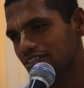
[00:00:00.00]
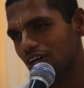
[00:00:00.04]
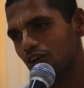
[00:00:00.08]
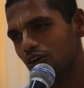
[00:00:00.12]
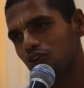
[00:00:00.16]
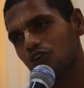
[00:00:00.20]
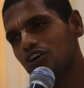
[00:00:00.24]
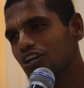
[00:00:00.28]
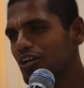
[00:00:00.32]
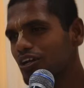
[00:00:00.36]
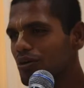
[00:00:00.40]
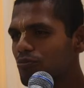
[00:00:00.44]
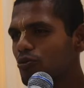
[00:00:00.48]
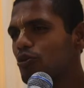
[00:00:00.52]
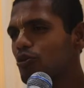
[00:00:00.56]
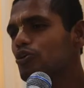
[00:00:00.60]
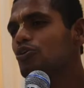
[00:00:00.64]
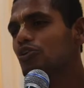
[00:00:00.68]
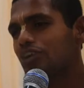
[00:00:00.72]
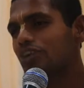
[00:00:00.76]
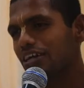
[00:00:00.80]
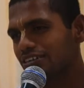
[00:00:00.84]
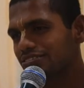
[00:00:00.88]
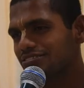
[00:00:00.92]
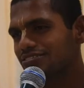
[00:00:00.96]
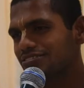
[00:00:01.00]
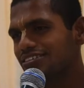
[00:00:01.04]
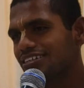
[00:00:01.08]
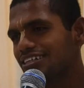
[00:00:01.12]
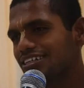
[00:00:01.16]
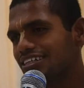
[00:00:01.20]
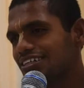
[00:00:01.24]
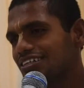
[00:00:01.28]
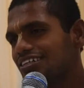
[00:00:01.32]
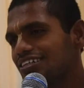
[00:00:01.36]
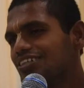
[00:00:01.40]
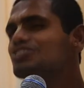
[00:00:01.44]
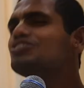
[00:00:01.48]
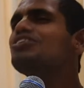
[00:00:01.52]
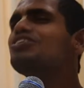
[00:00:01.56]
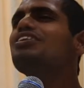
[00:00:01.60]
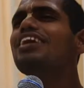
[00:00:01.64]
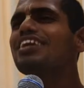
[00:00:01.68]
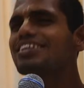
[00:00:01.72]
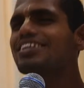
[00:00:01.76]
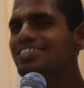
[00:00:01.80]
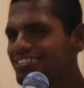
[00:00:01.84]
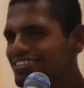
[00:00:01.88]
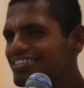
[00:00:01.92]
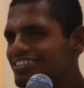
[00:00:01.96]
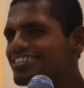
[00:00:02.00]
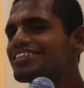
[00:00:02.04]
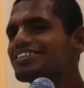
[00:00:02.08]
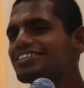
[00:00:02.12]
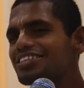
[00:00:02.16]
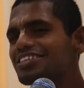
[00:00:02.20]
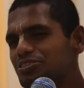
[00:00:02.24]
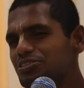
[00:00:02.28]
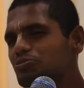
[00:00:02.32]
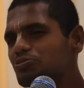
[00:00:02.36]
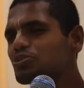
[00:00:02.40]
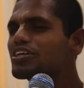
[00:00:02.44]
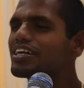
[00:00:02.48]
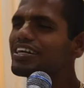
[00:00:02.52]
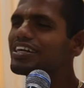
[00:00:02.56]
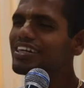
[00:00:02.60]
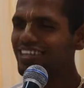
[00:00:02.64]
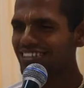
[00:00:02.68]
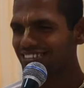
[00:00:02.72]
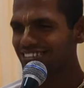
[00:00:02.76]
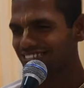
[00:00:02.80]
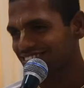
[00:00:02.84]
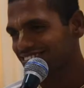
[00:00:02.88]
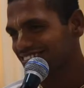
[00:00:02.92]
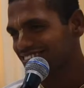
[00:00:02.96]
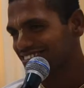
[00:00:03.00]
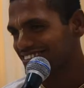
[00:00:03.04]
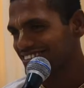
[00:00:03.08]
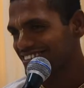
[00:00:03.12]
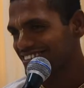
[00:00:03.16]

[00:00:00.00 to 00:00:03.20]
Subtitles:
however I'm going to die. So let's read this book and die.